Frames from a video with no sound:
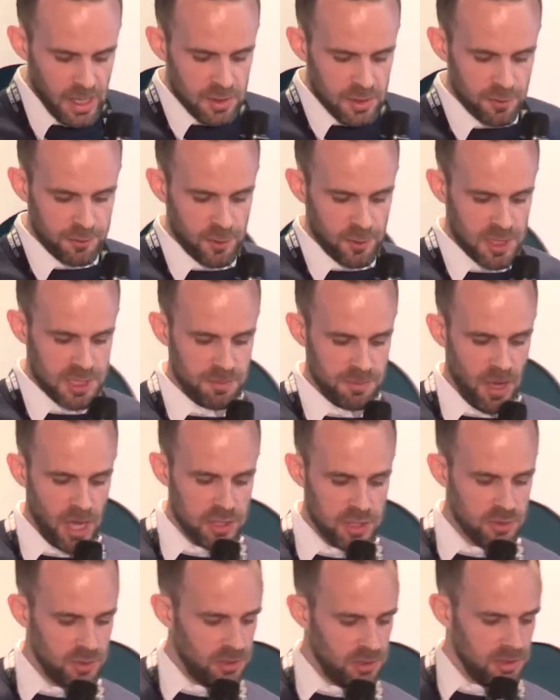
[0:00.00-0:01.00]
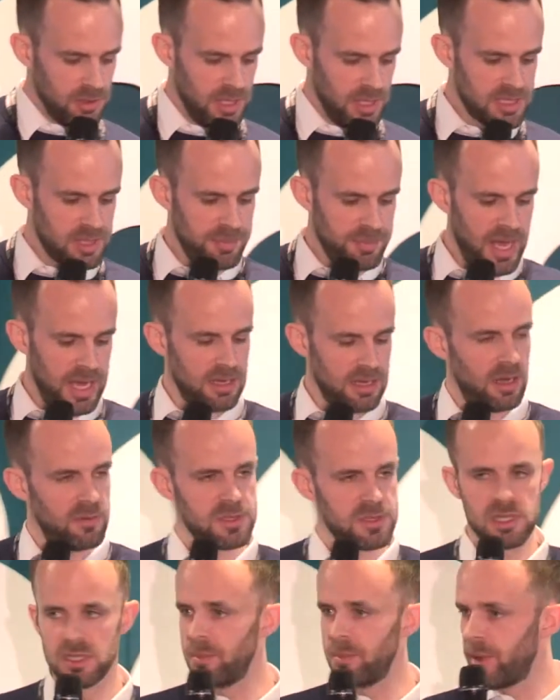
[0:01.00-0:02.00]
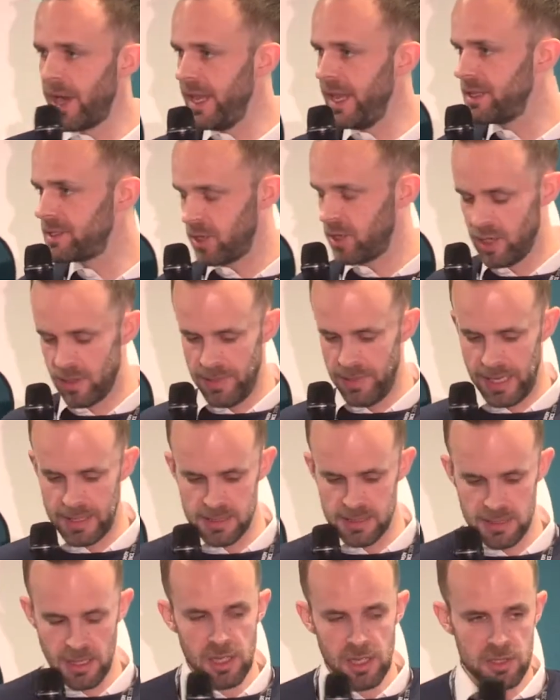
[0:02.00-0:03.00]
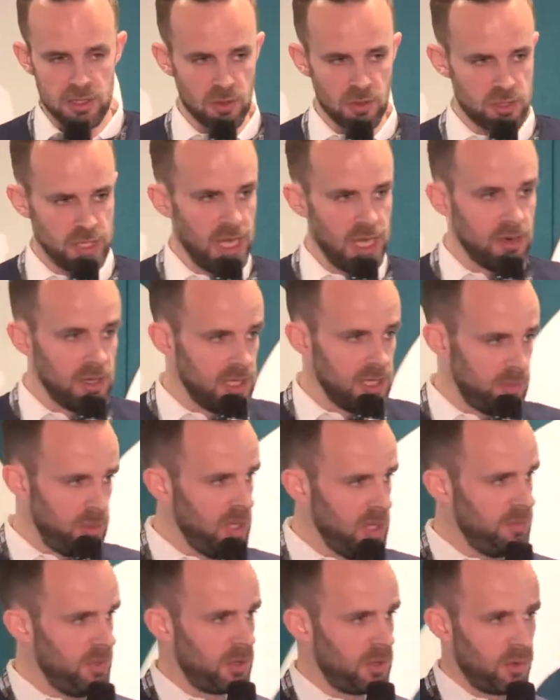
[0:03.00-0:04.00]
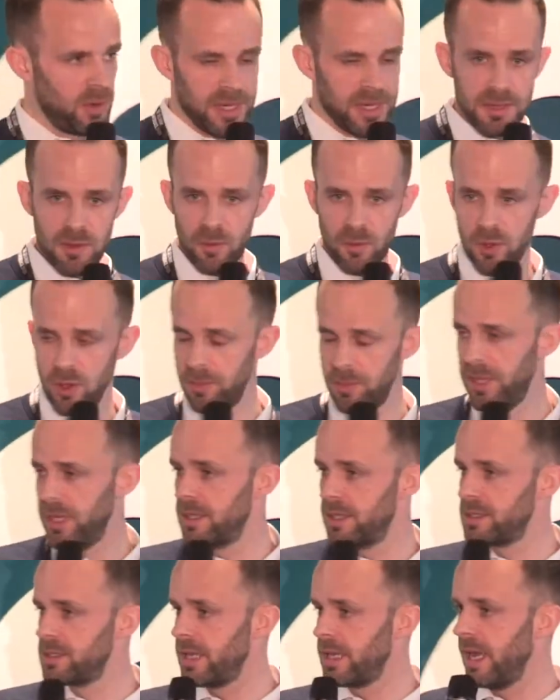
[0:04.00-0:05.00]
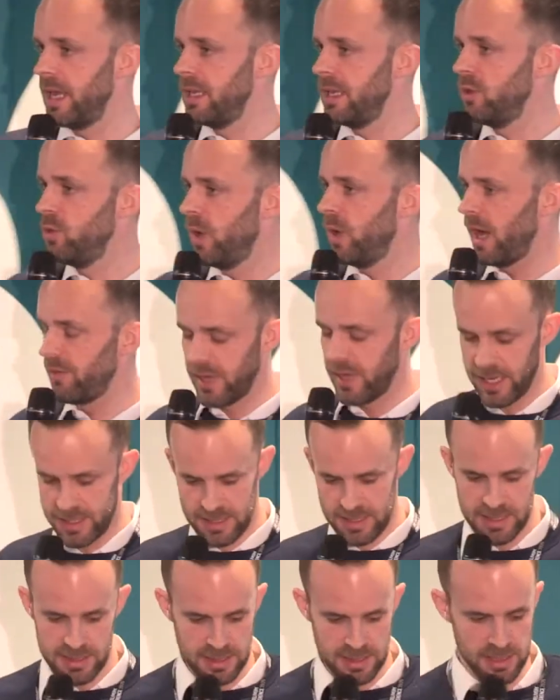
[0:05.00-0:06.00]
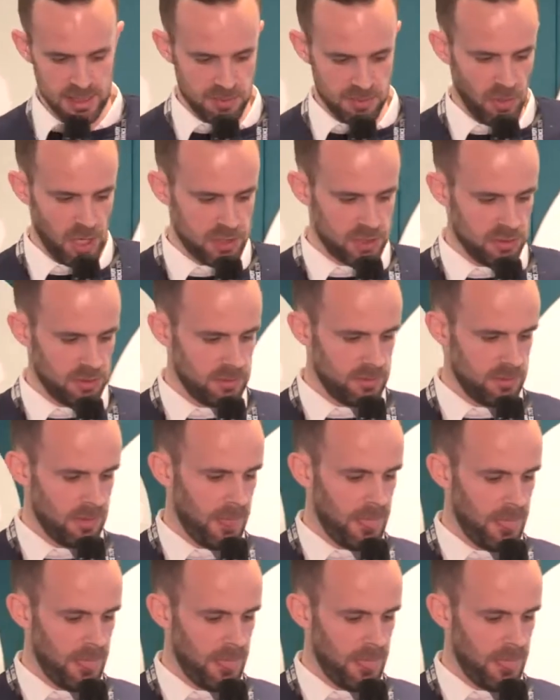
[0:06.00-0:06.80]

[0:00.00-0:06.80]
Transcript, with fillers: The first module is the back office and the brains Urbantz. So generally, the people who are in the room here today, you have access to this module.